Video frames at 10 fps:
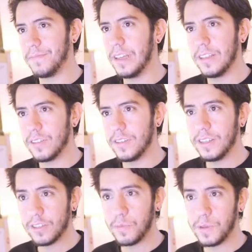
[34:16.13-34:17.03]
this
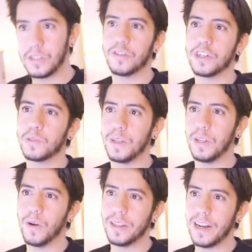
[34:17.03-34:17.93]
is open source, but
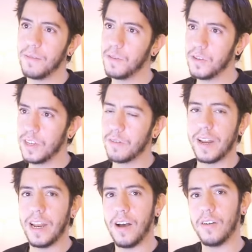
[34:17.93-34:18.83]
the one that I'm using
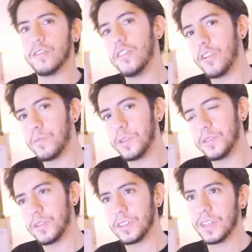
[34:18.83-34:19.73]
right now is not open
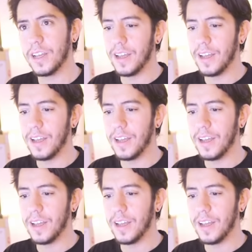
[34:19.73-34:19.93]
source,